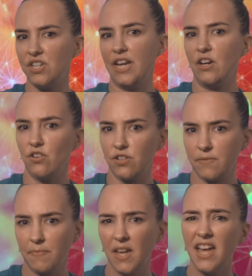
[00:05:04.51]

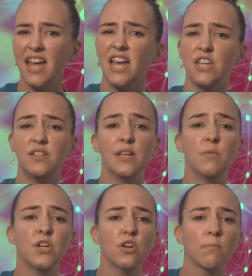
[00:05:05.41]
Standards. You see,
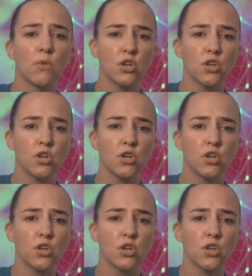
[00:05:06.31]
when you're a